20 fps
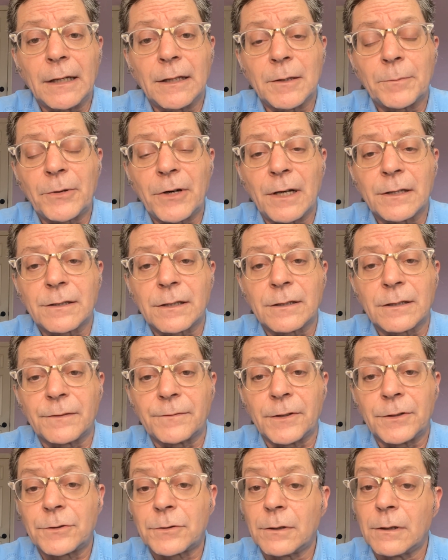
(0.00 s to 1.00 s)
in the presence
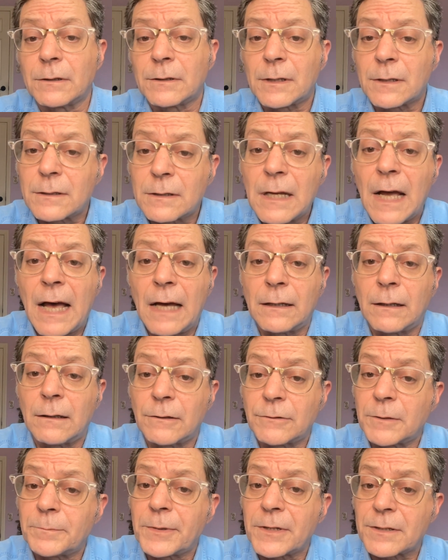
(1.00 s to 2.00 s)
of insurance, it's not
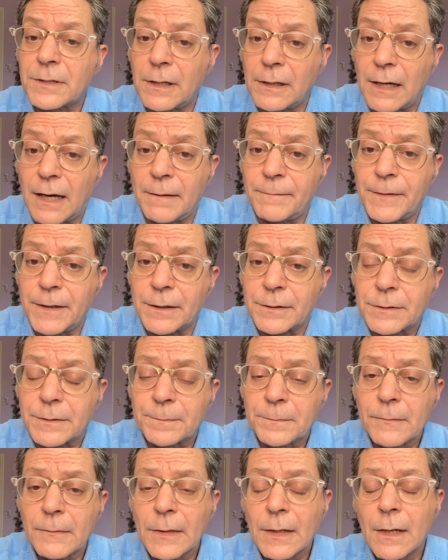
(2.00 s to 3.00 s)
100% obvious
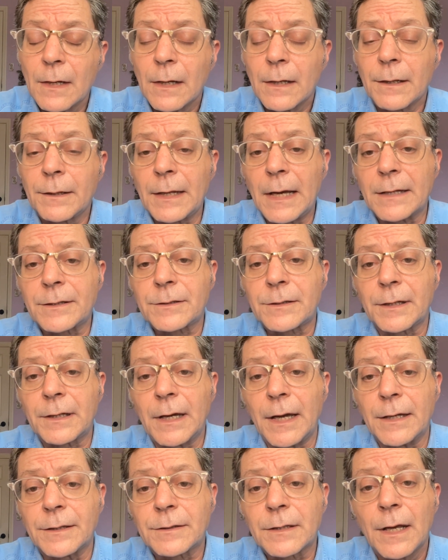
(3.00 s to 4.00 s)
that's the
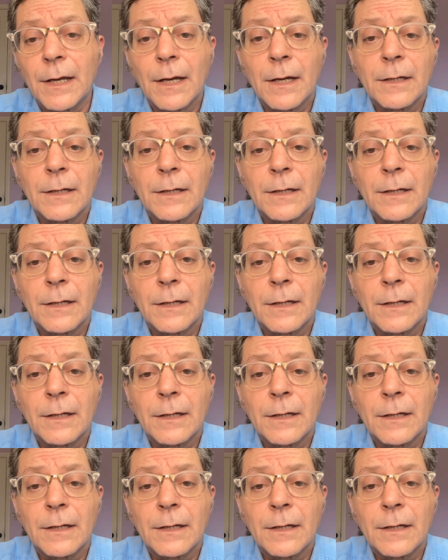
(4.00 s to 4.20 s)
case.